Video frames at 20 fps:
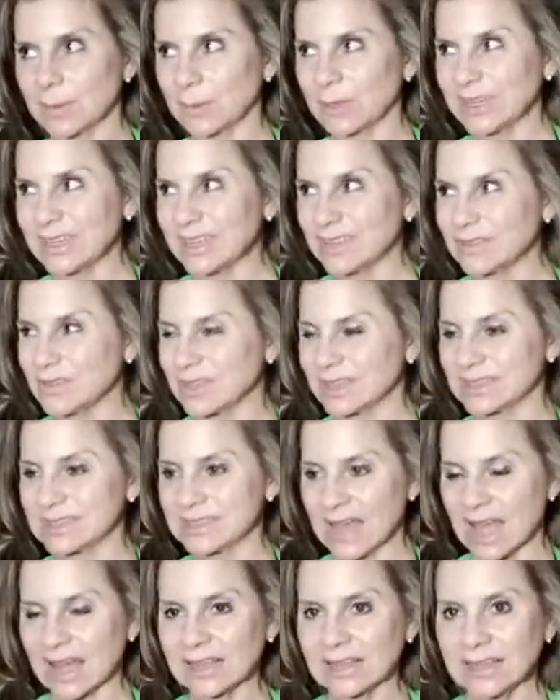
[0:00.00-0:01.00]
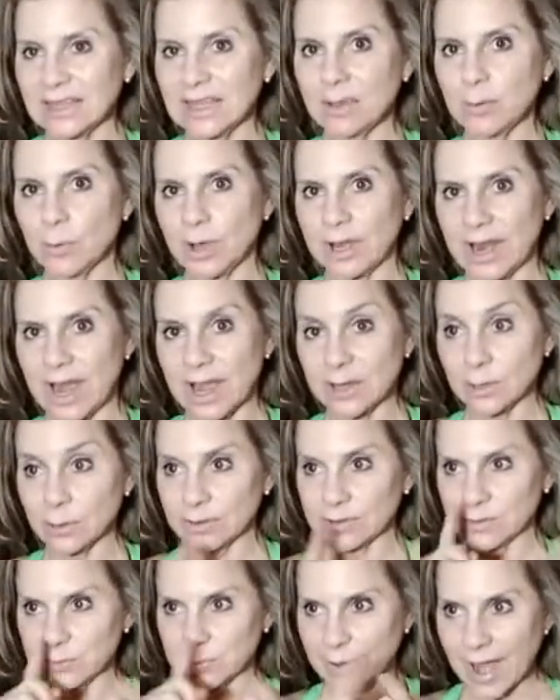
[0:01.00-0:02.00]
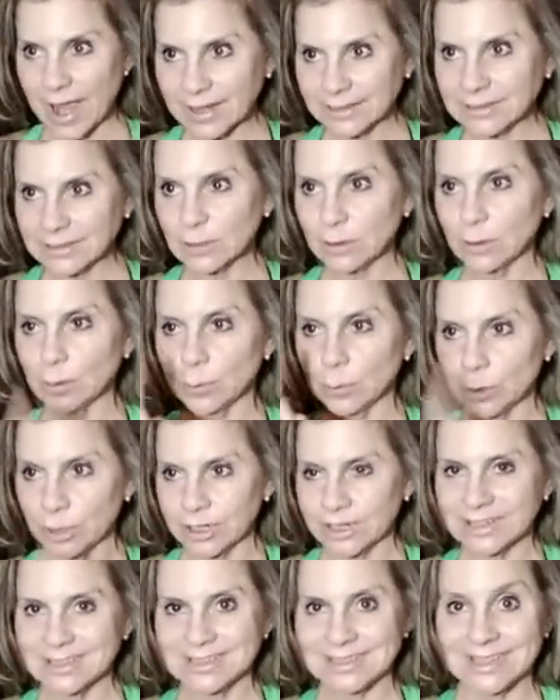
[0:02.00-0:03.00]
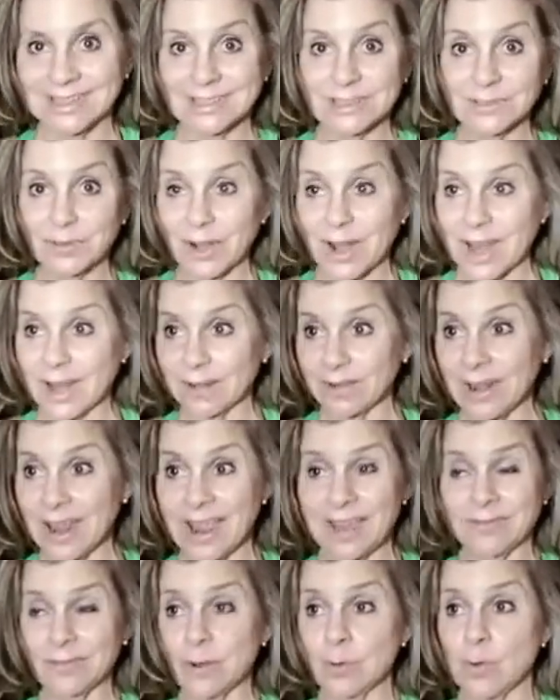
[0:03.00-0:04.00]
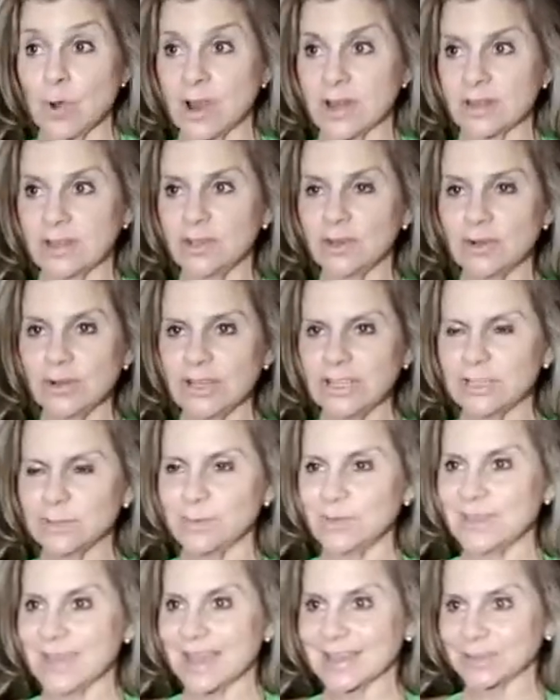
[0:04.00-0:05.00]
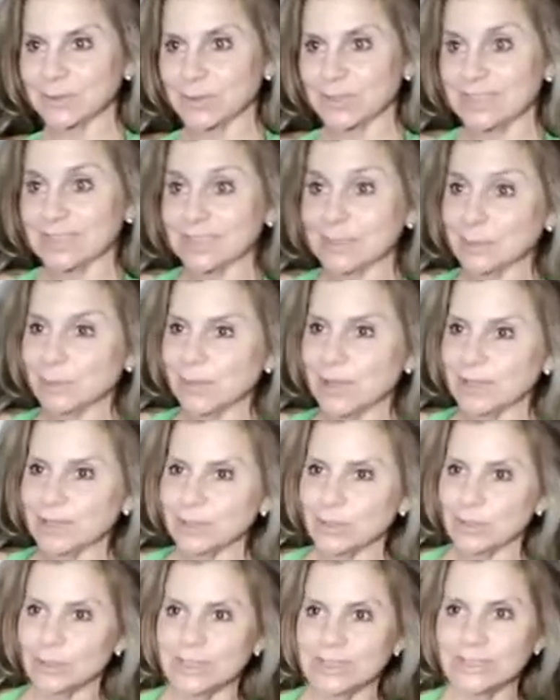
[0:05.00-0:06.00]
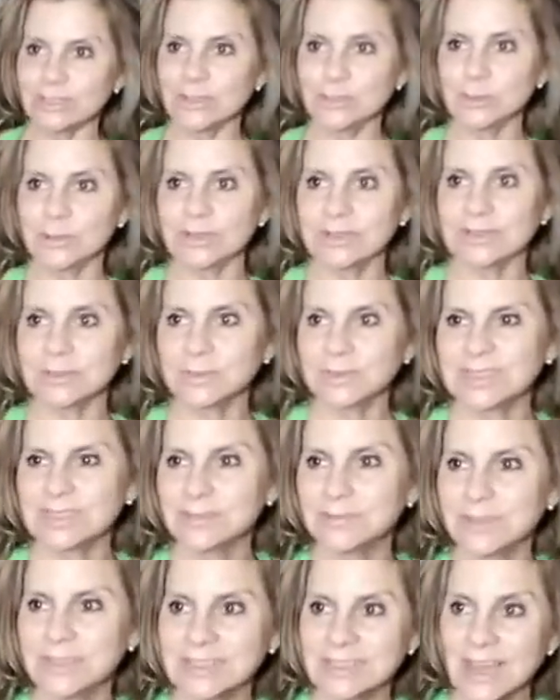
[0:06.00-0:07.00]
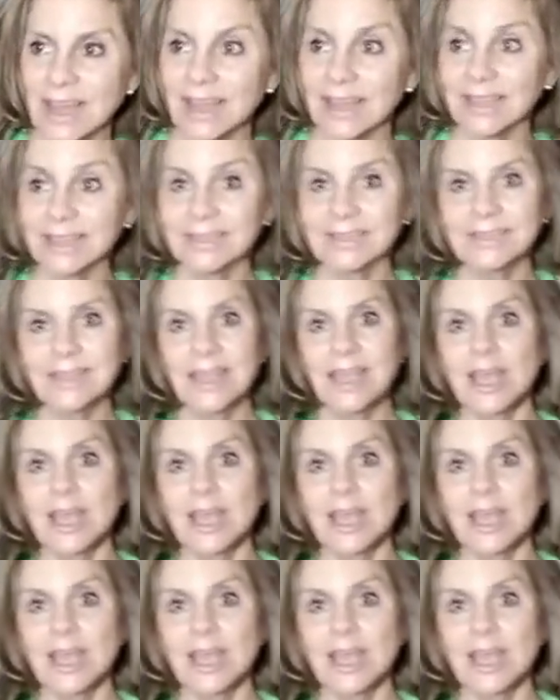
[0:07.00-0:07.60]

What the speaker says: I'm going to give you exactly what I know is practical, works, and it's for everyone. You don't need to be extra disciplined. You don't need to do a specific diet.